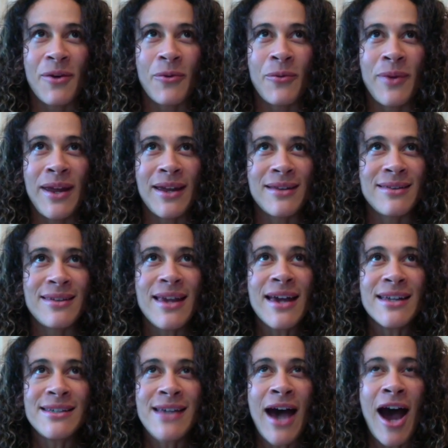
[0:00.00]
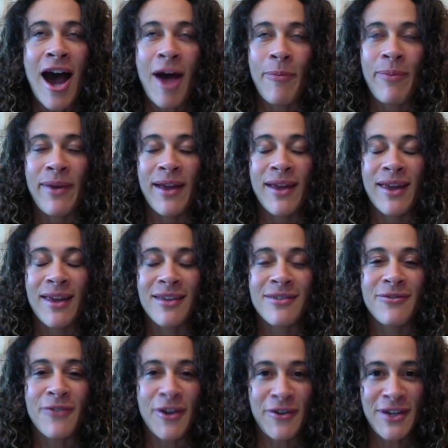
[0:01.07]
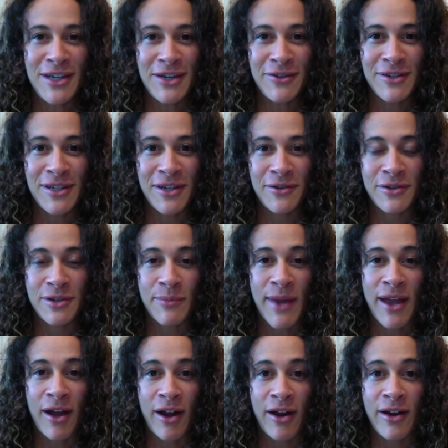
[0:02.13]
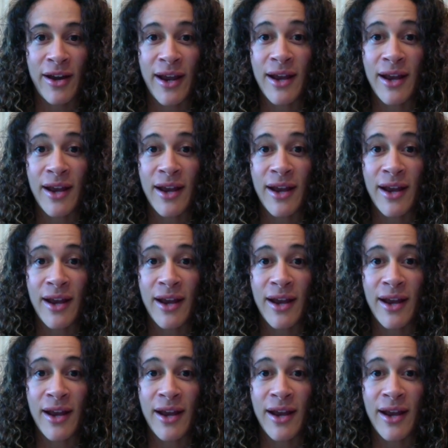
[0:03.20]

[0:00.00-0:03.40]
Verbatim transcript: week's topic is very near and dear to my heart,